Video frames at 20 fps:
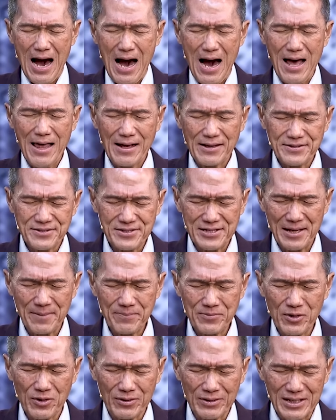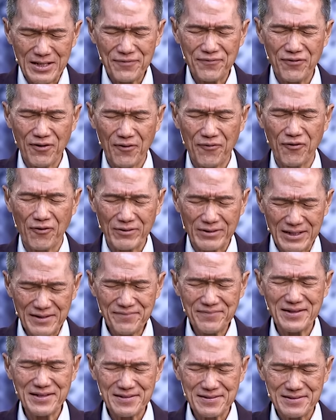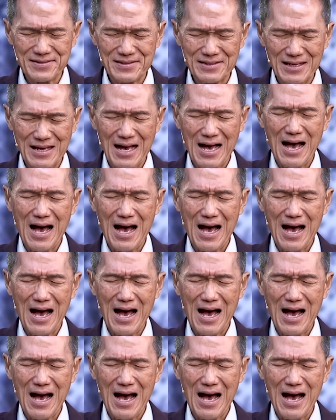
I accept your gift of forgiveness.